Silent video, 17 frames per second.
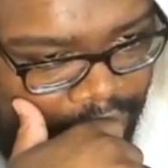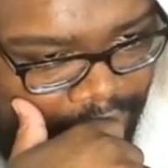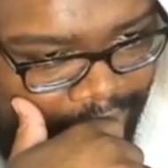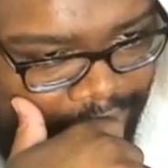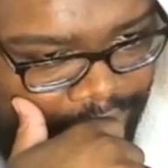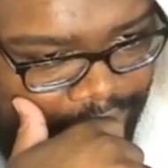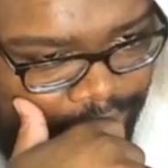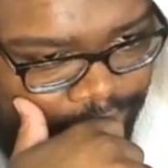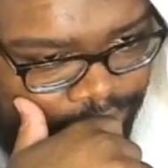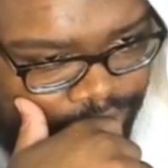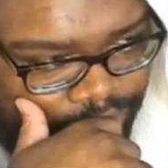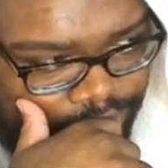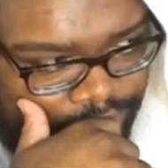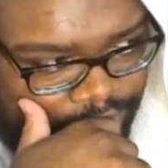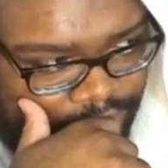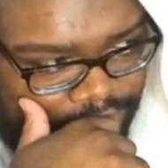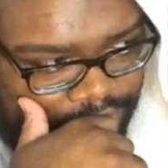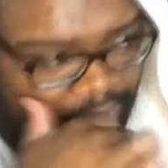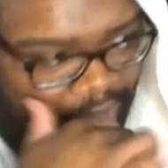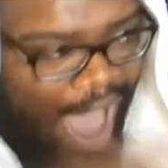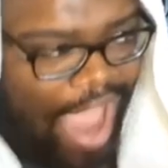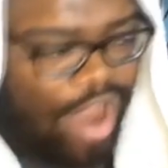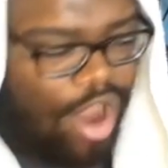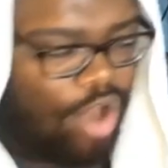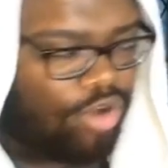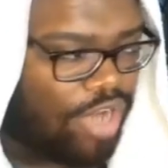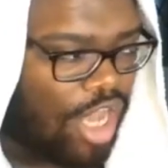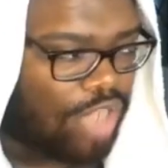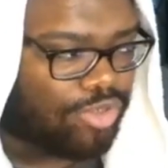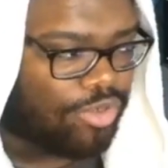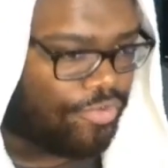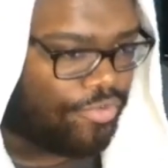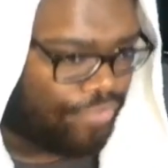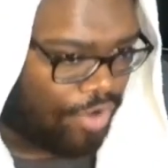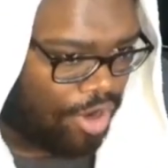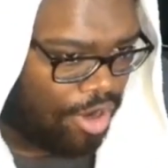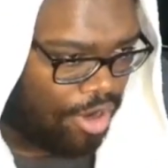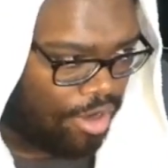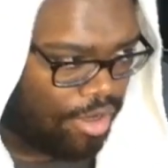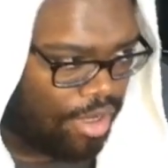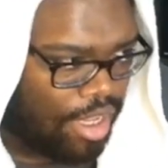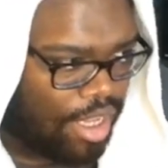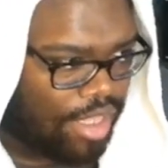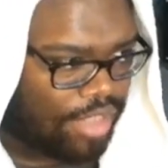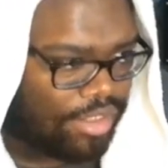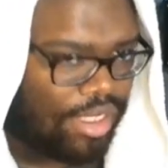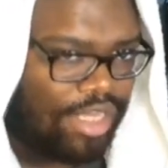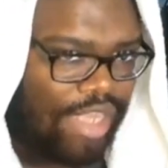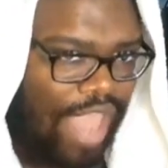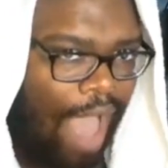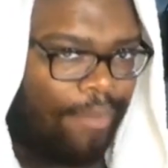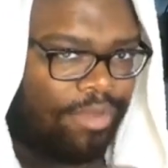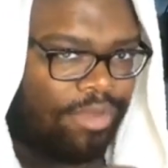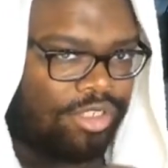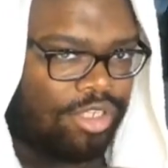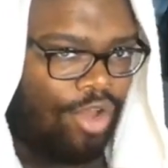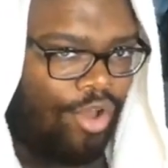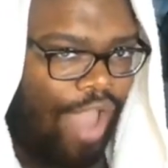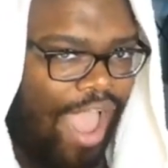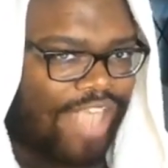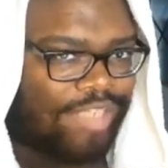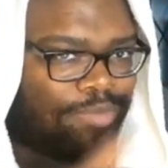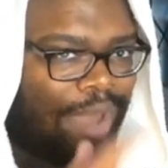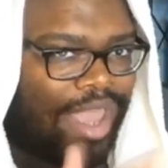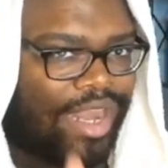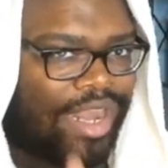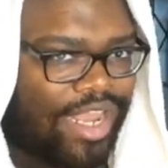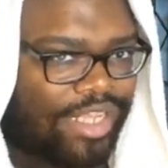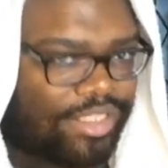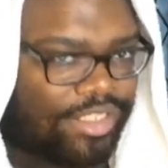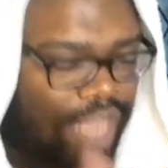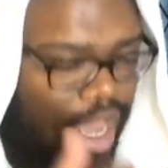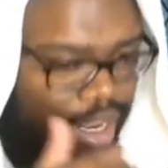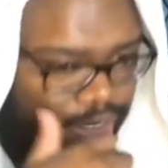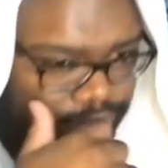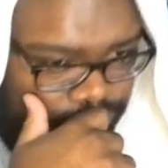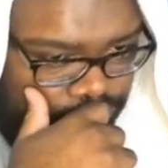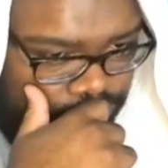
And Kaido does refer to Yamato as my idiot son.